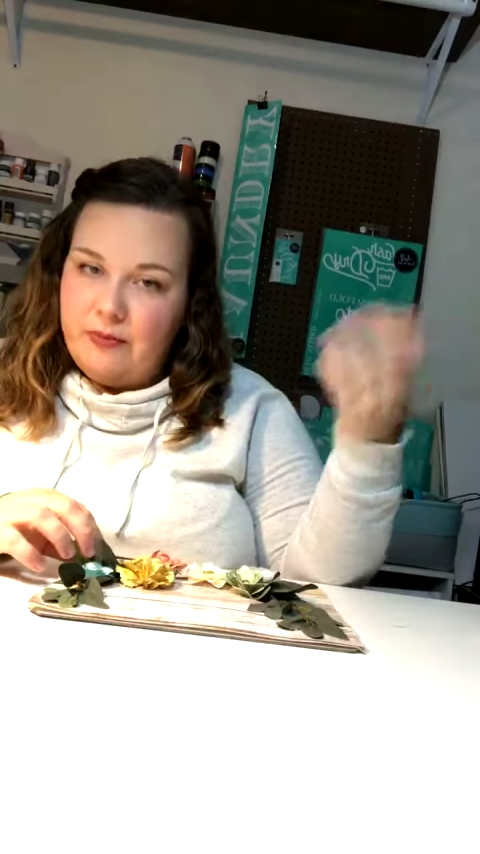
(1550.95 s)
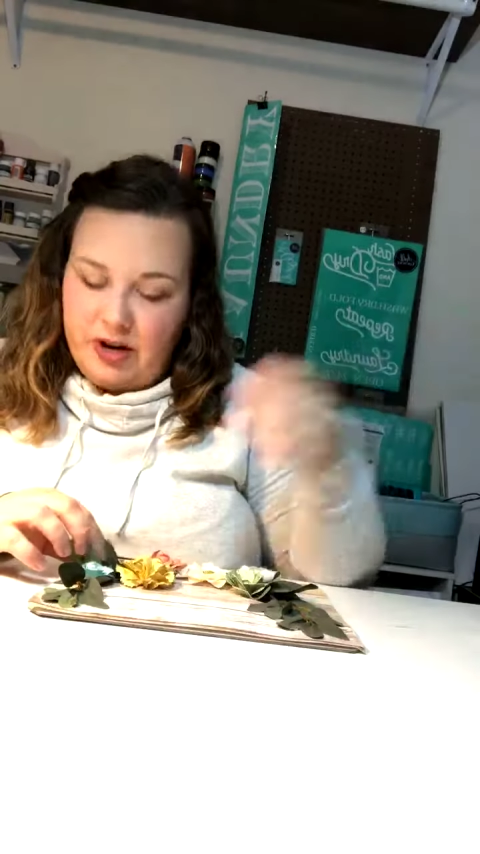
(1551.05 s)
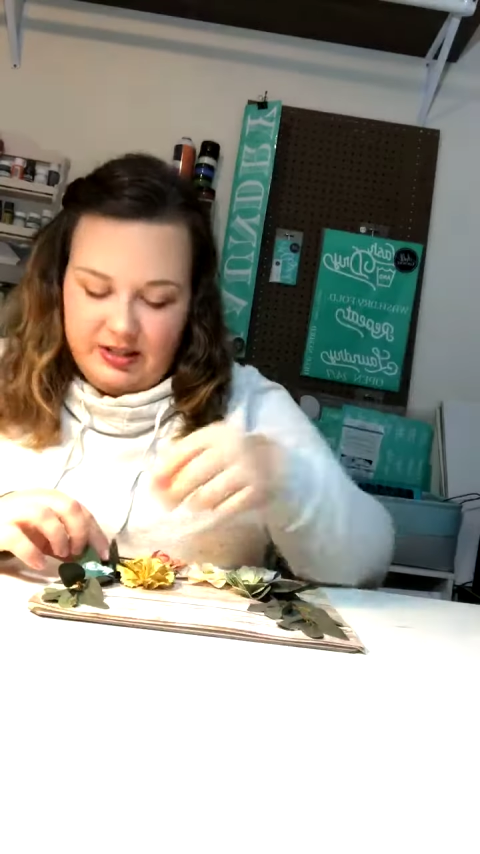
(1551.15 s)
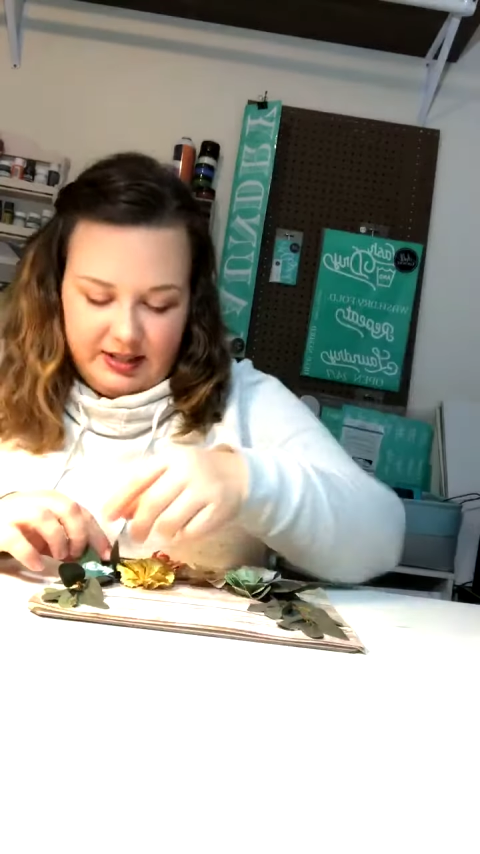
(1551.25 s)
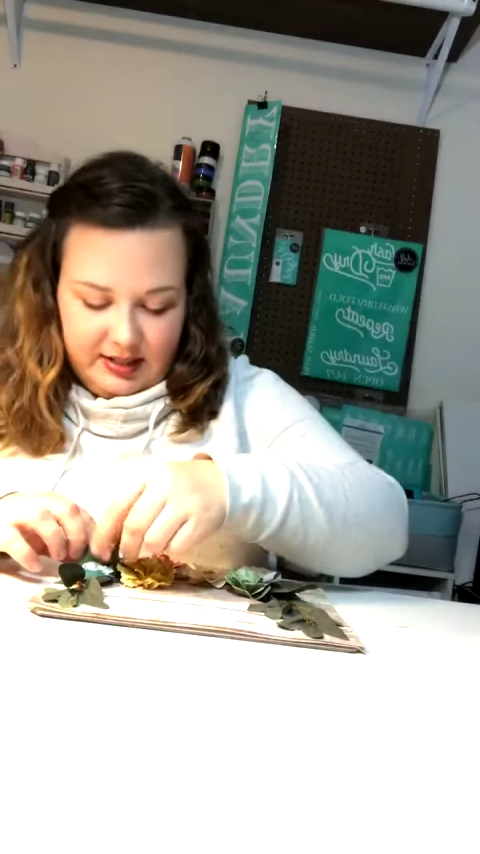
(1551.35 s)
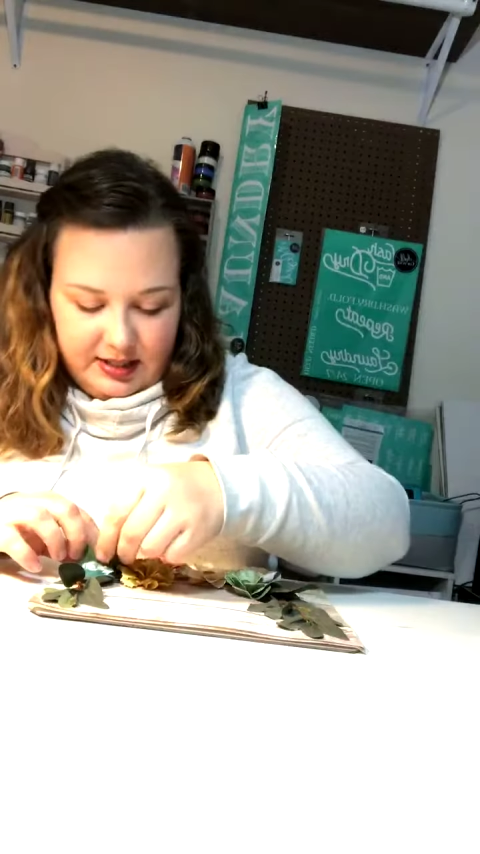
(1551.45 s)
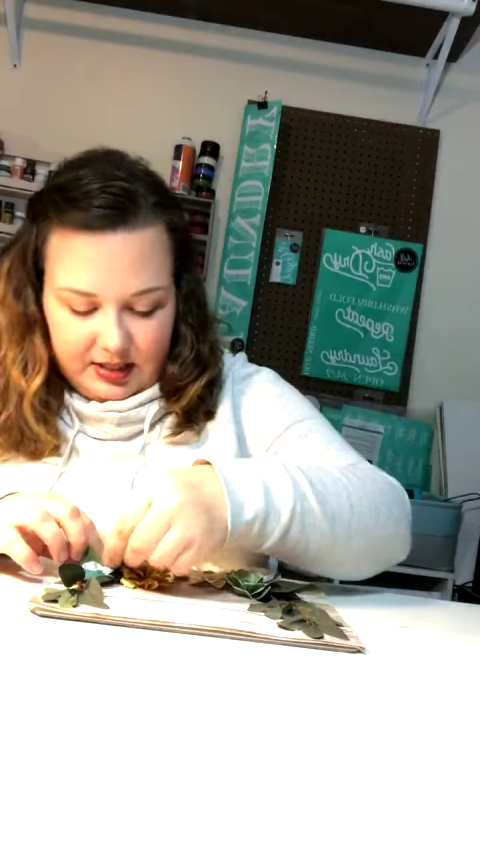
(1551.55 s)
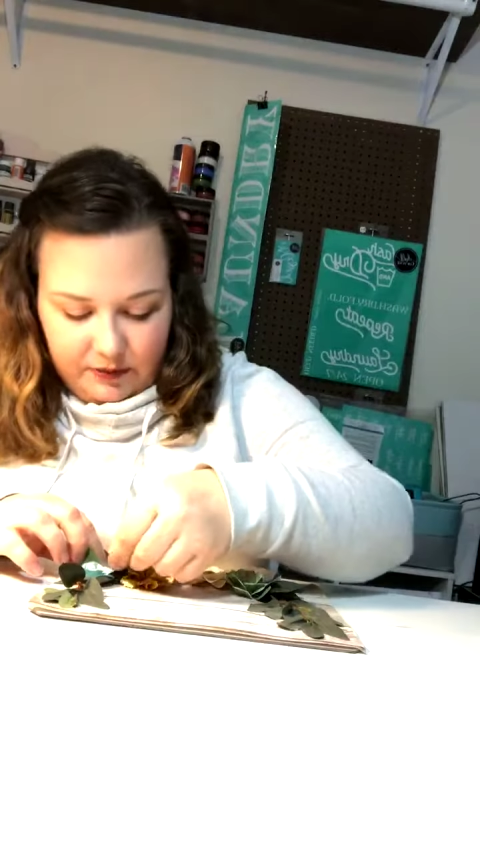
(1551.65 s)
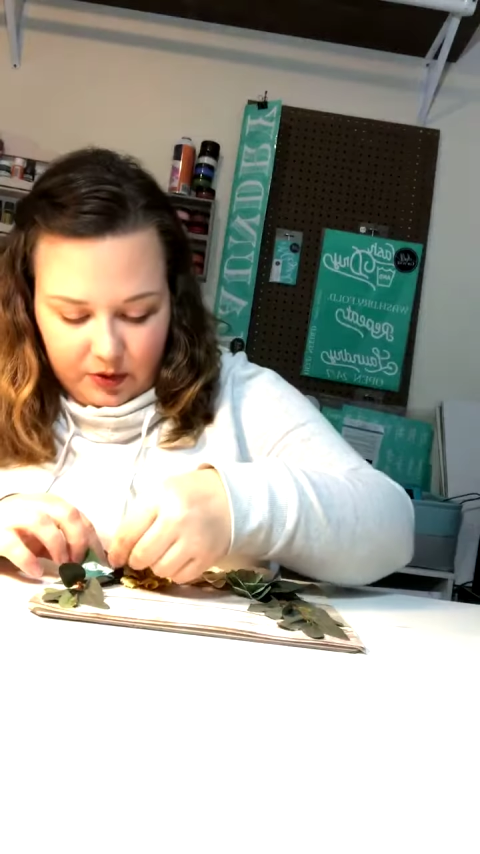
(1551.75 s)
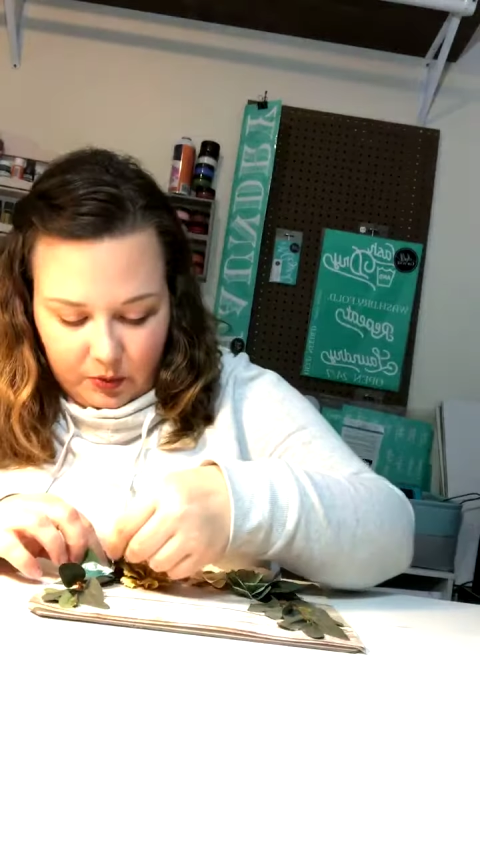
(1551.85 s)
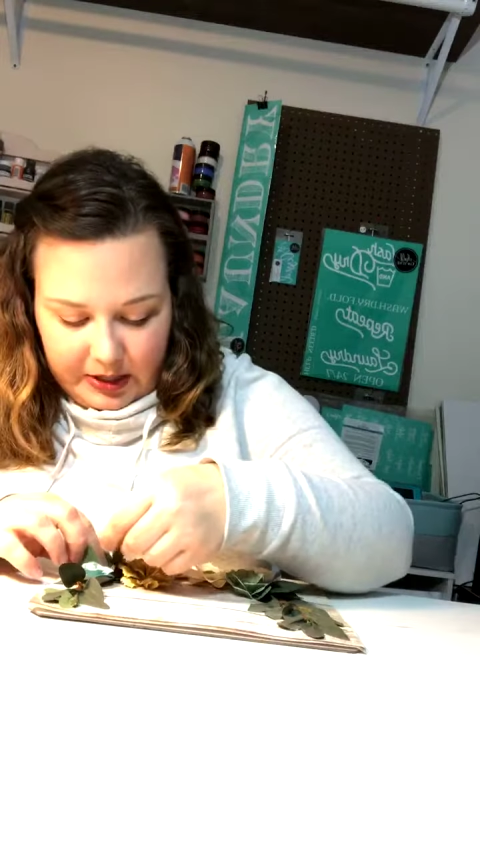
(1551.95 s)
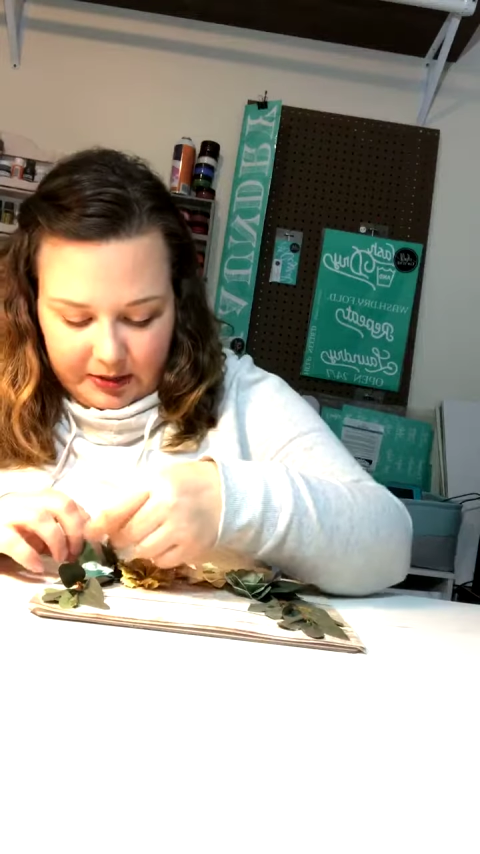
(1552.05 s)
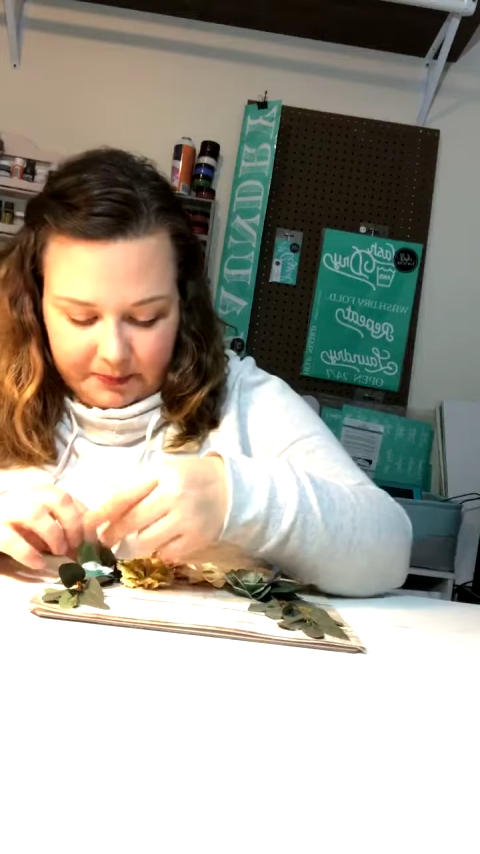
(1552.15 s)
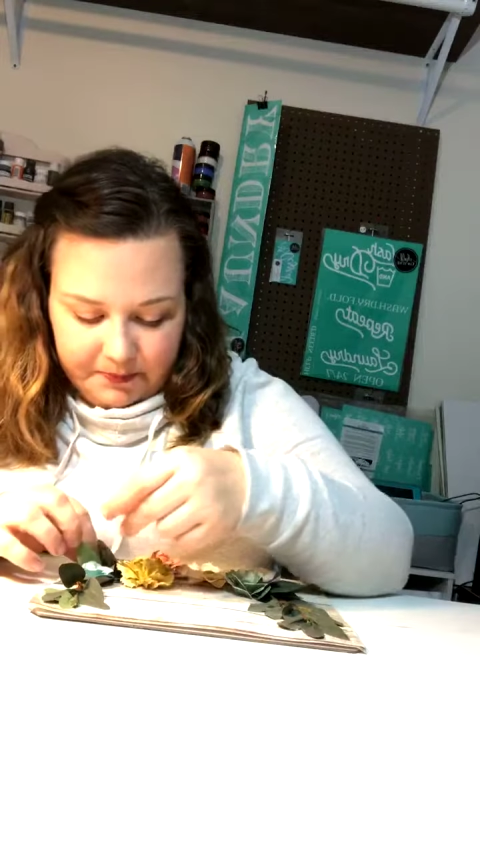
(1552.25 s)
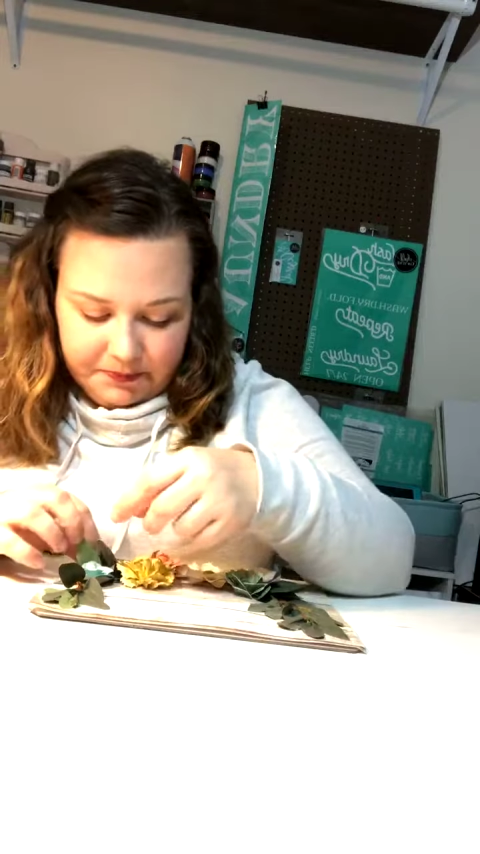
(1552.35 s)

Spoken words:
processes, if you will.